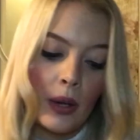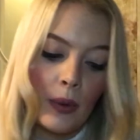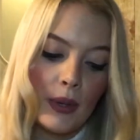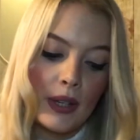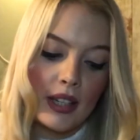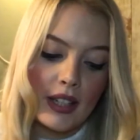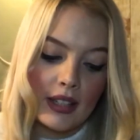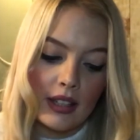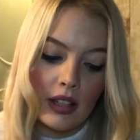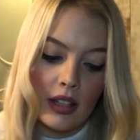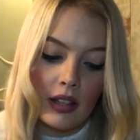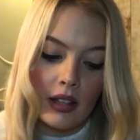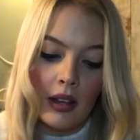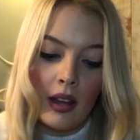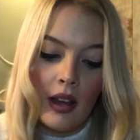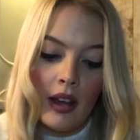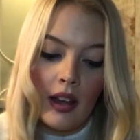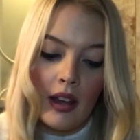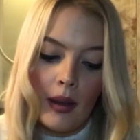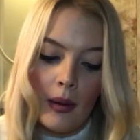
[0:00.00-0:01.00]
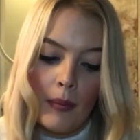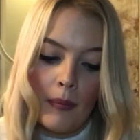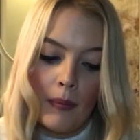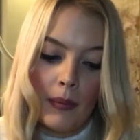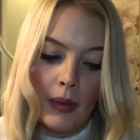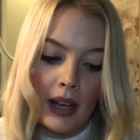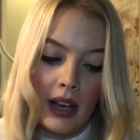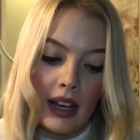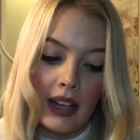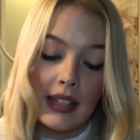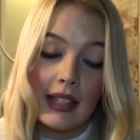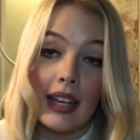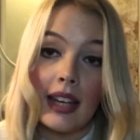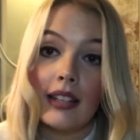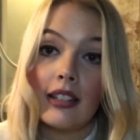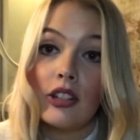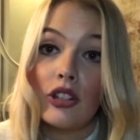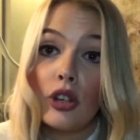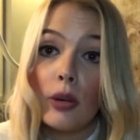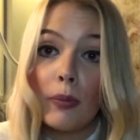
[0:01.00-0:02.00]
which is good. But like I
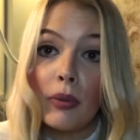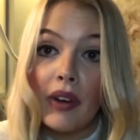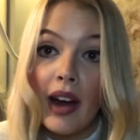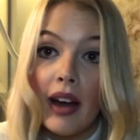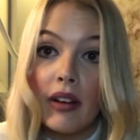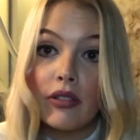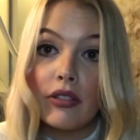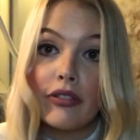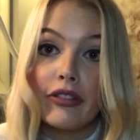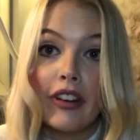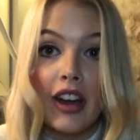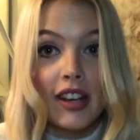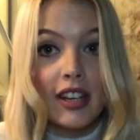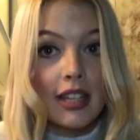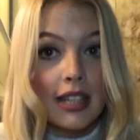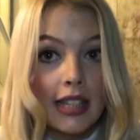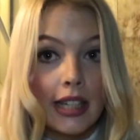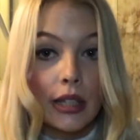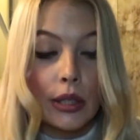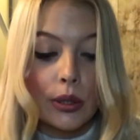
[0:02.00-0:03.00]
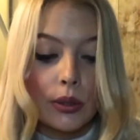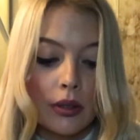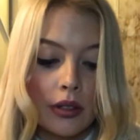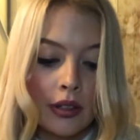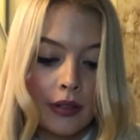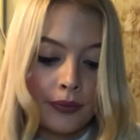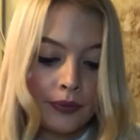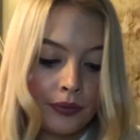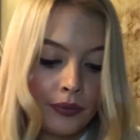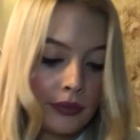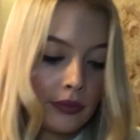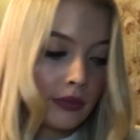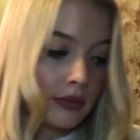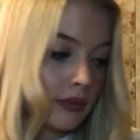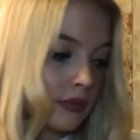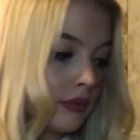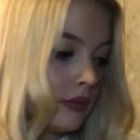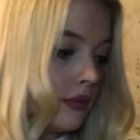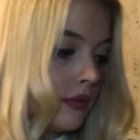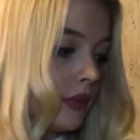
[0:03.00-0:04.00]
said, shop around, find a deal.
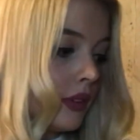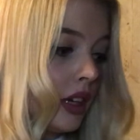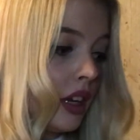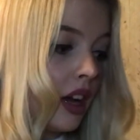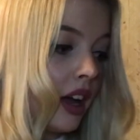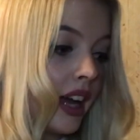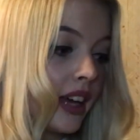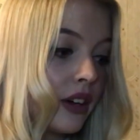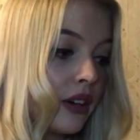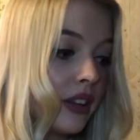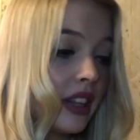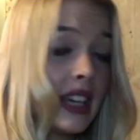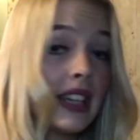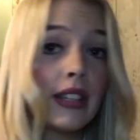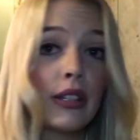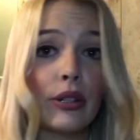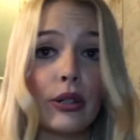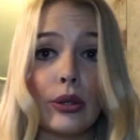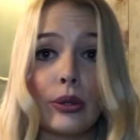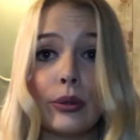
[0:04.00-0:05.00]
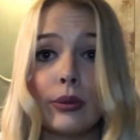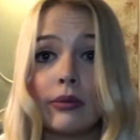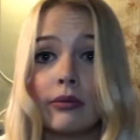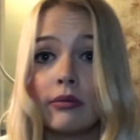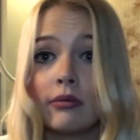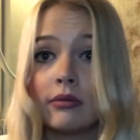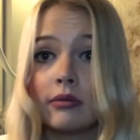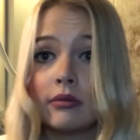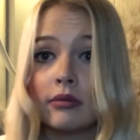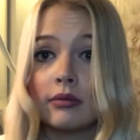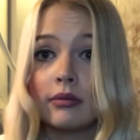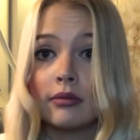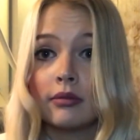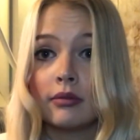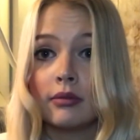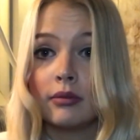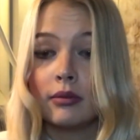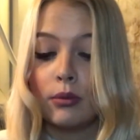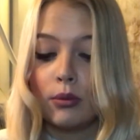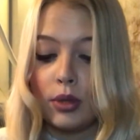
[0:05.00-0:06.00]
I got these two,
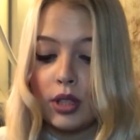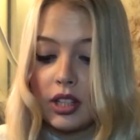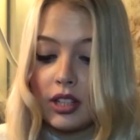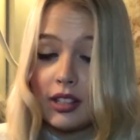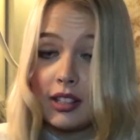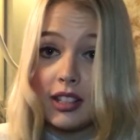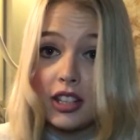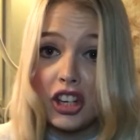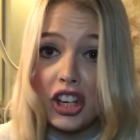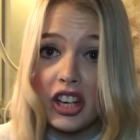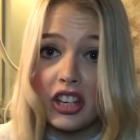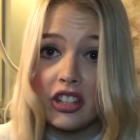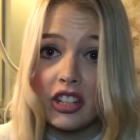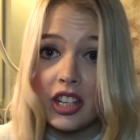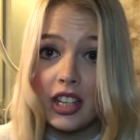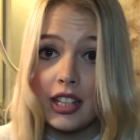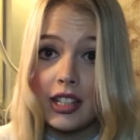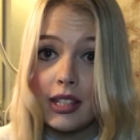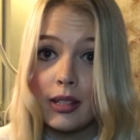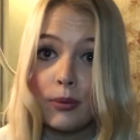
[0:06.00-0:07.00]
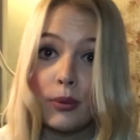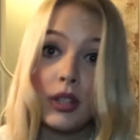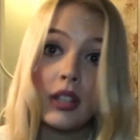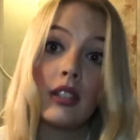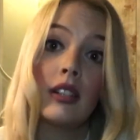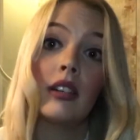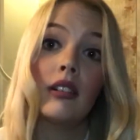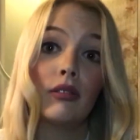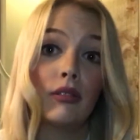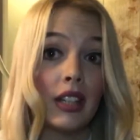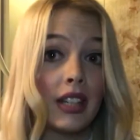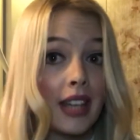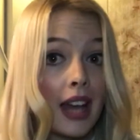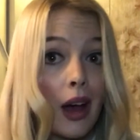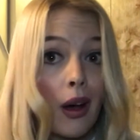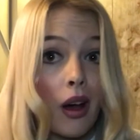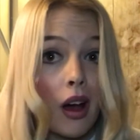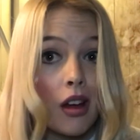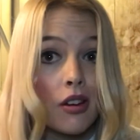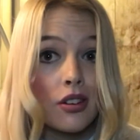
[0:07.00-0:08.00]
which is the GHDs, which
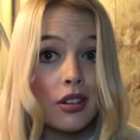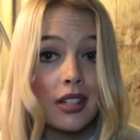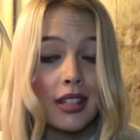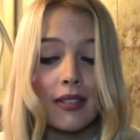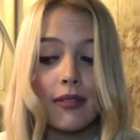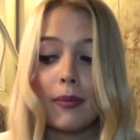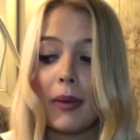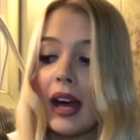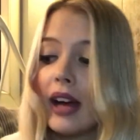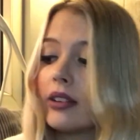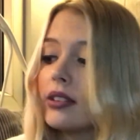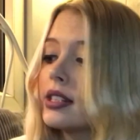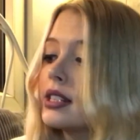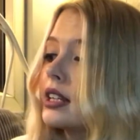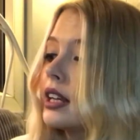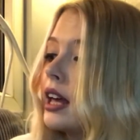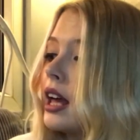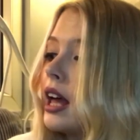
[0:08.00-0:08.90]
retail £107,